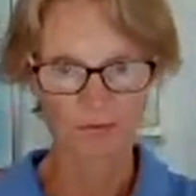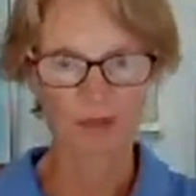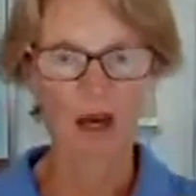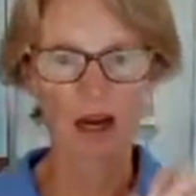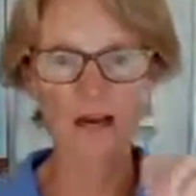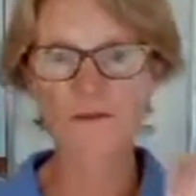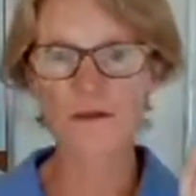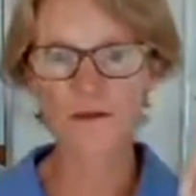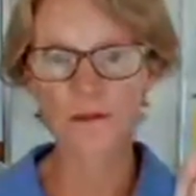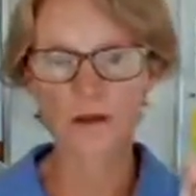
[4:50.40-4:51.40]
Now, I
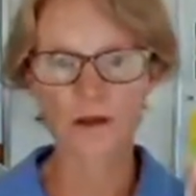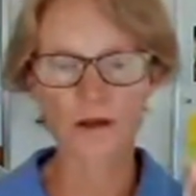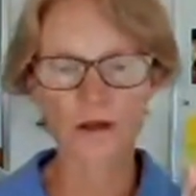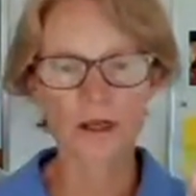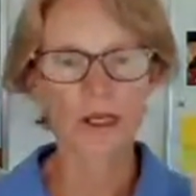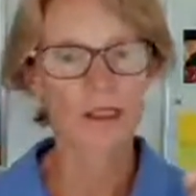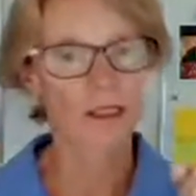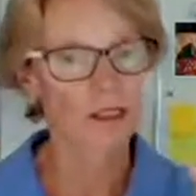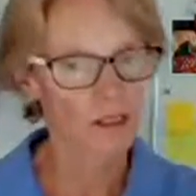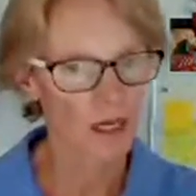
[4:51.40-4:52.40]
prefer
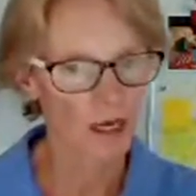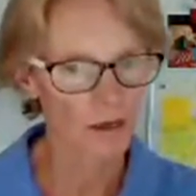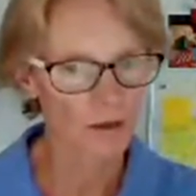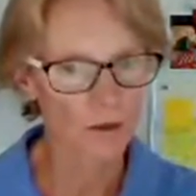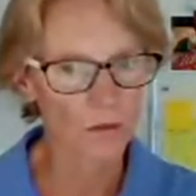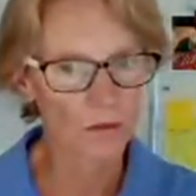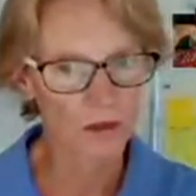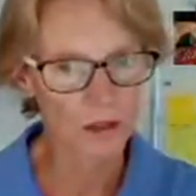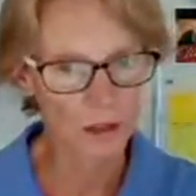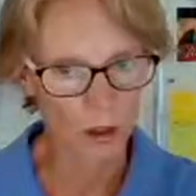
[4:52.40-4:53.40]
to start with
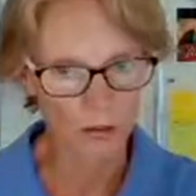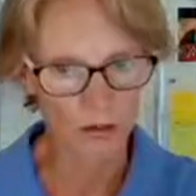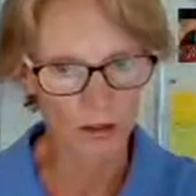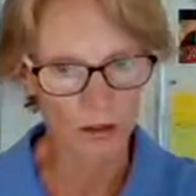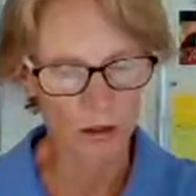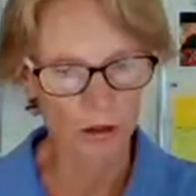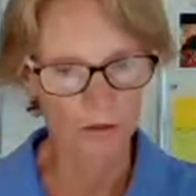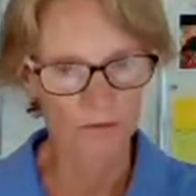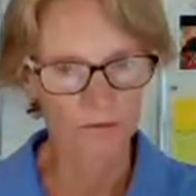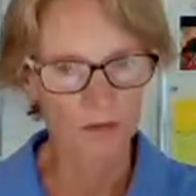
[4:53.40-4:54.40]
the shoulder
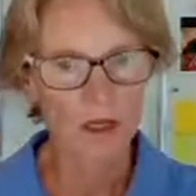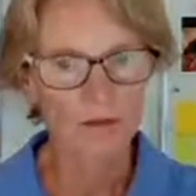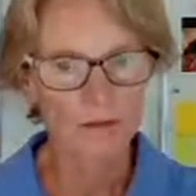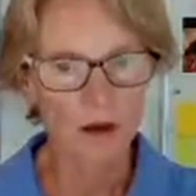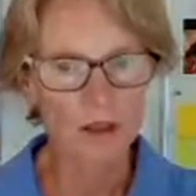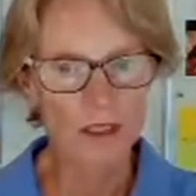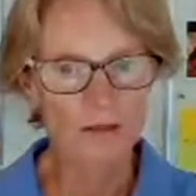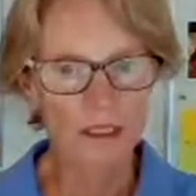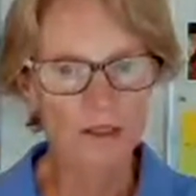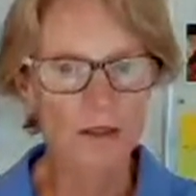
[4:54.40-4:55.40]
control, mostly
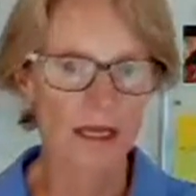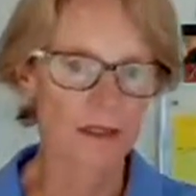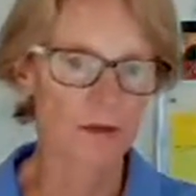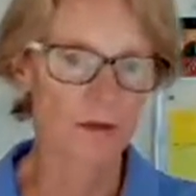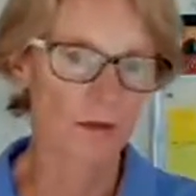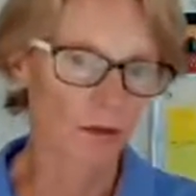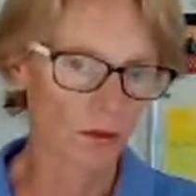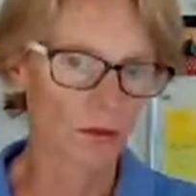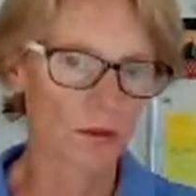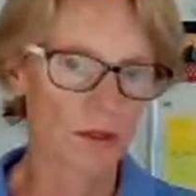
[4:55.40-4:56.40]
because that's what the
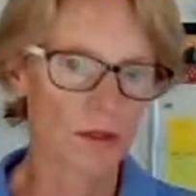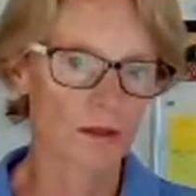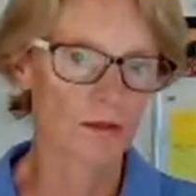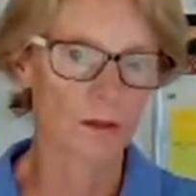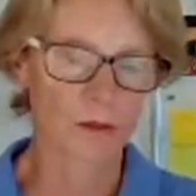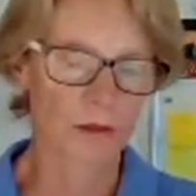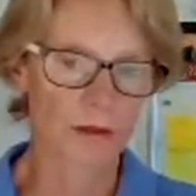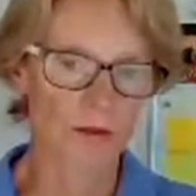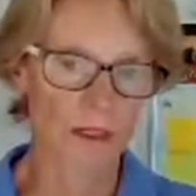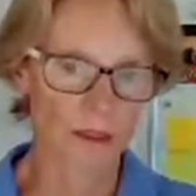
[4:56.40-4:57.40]
horse will
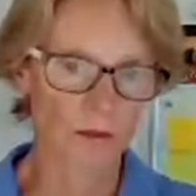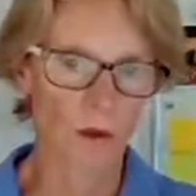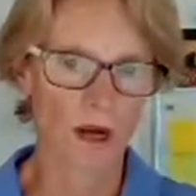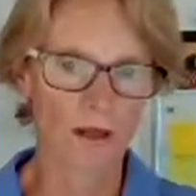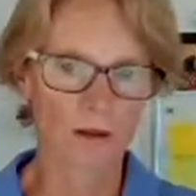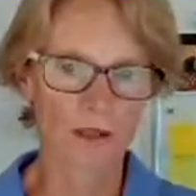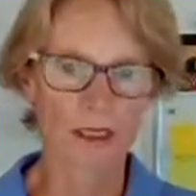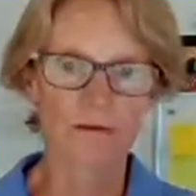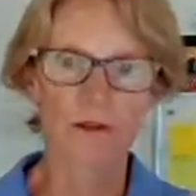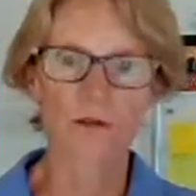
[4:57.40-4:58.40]
do in the wild. Now,
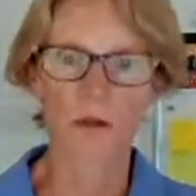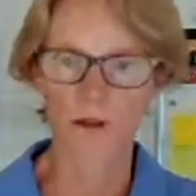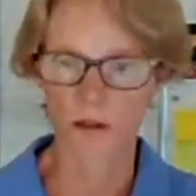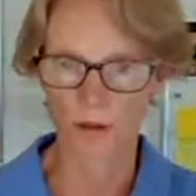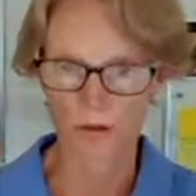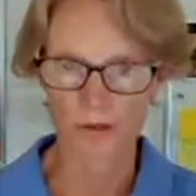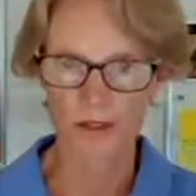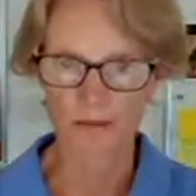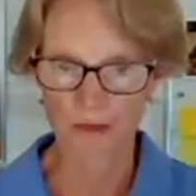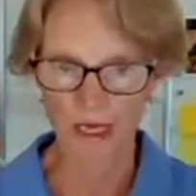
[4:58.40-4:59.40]
if you watch a horse in
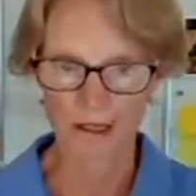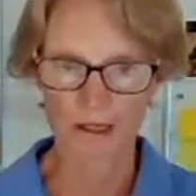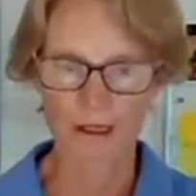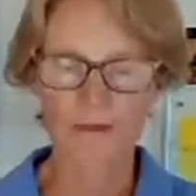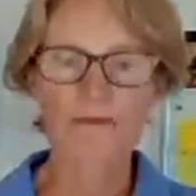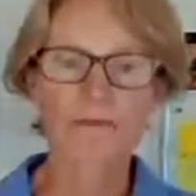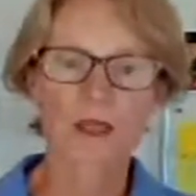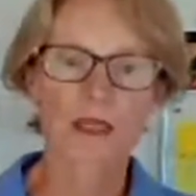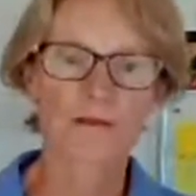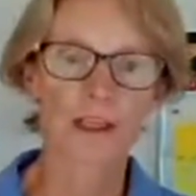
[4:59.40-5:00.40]
the paddock,
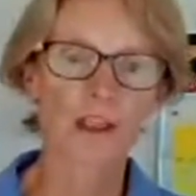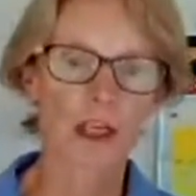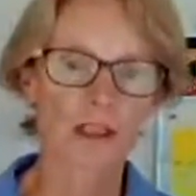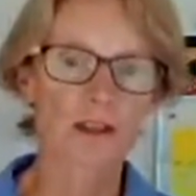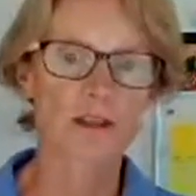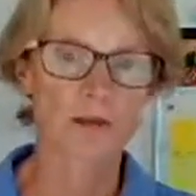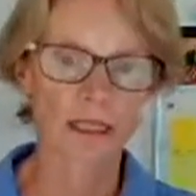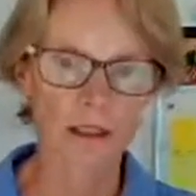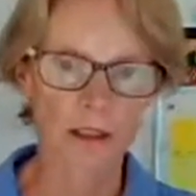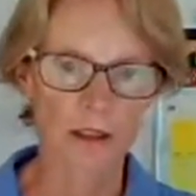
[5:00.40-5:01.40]
if they change
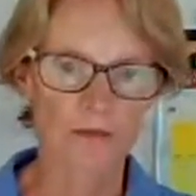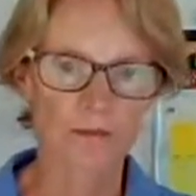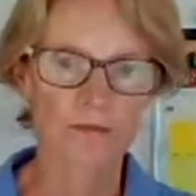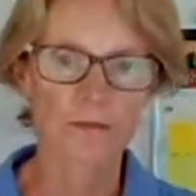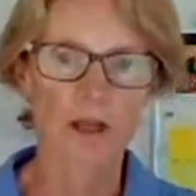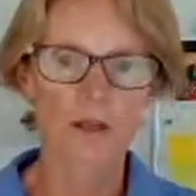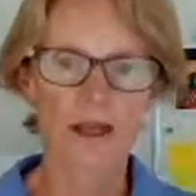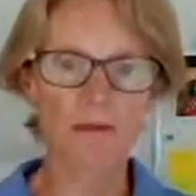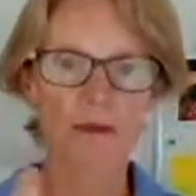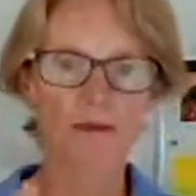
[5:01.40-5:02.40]
direction,
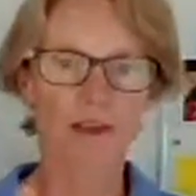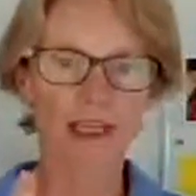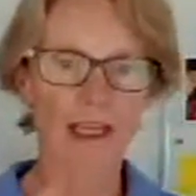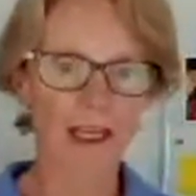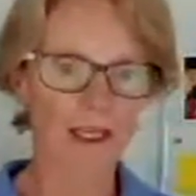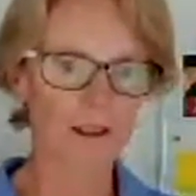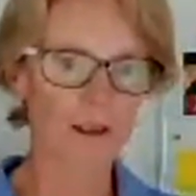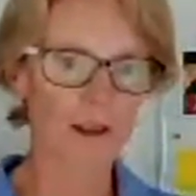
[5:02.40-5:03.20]
they move their head